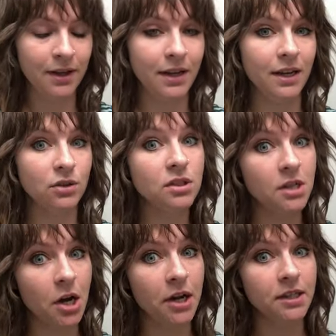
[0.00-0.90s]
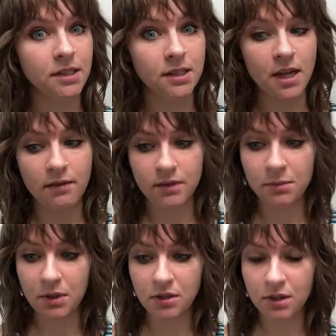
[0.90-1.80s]
and it's not safe,
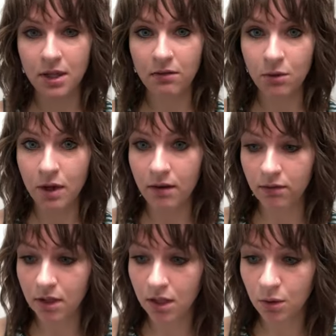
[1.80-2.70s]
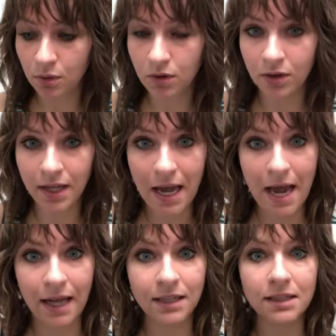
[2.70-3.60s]
especially if you have cute little
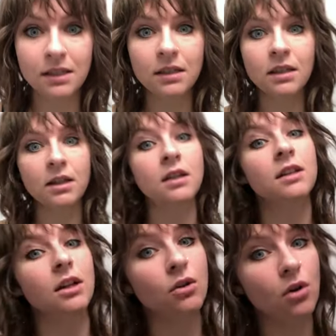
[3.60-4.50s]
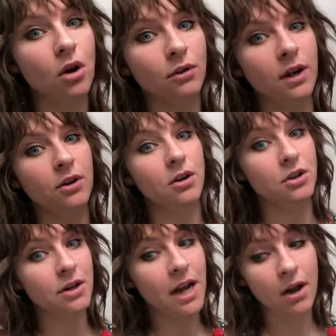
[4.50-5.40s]
cats that crawl around on
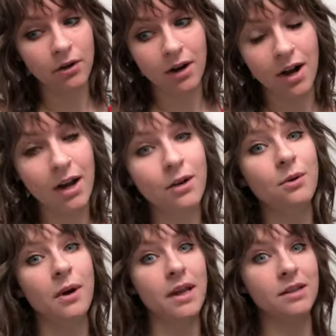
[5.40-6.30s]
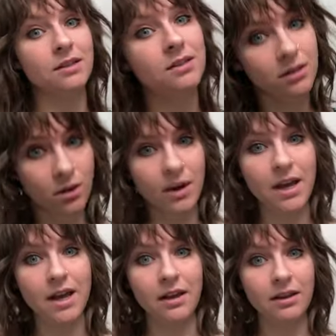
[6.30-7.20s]
your counter. I always go
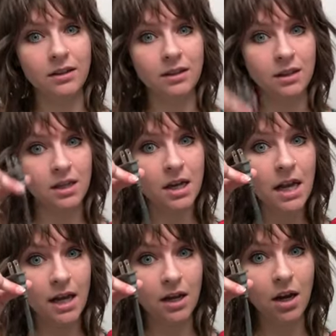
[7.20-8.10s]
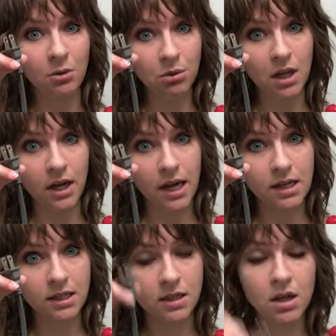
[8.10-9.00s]
ahead and unplug
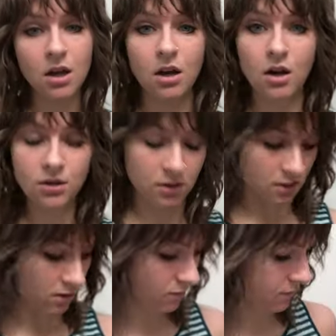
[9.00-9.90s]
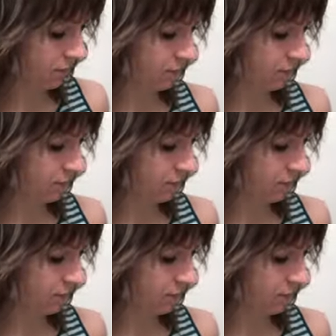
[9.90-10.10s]
it. Also,